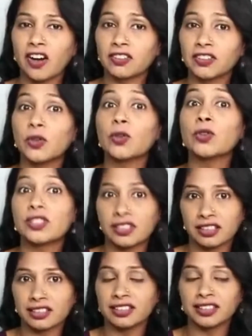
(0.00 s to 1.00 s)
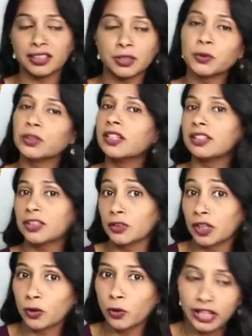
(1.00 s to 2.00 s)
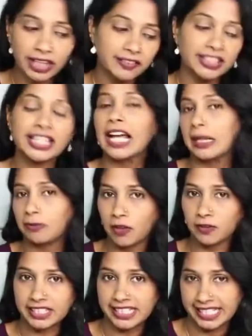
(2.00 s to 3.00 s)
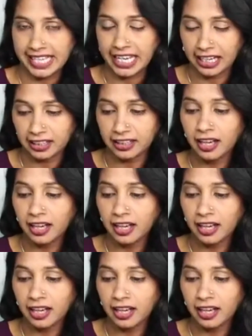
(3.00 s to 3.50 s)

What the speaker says: of those to the your cooking with the help of this hing.